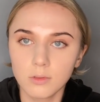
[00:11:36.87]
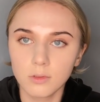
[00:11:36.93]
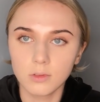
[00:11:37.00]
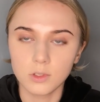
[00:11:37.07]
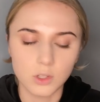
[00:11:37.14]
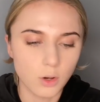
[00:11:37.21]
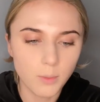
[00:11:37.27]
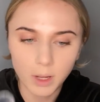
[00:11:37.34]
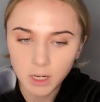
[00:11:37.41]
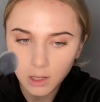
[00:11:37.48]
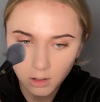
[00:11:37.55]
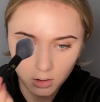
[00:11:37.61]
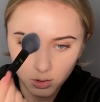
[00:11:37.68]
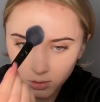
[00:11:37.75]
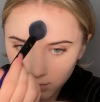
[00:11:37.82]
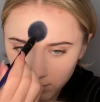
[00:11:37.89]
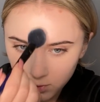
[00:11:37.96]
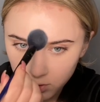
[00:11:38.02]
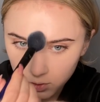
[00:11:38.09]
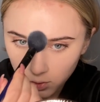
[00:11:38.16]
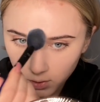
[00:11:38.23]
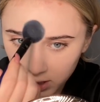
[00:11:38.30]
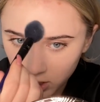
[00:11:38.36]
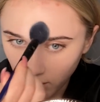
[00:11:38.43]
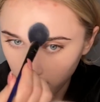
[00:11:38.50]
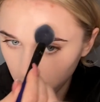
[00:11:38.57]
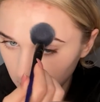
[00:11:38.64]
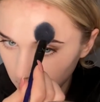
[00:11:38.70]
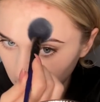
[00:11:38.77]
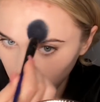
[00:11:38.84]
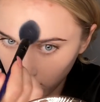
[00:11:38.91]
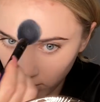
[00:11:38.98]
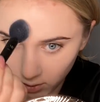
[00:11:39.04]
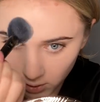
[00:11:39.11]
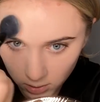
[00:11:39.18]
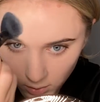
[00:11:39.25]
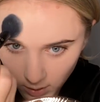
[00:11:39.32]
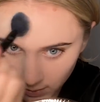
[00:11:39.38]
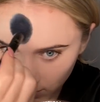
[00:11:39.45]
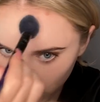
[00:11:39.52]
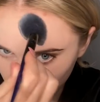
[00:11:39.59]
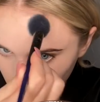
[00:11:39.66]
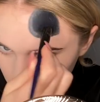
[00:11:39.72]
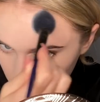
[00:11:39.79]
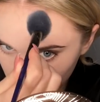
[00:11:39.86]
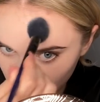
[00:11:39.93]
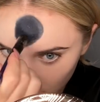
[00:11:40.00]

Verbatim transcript: it's your money, your storage area, like you do whatever you want to do.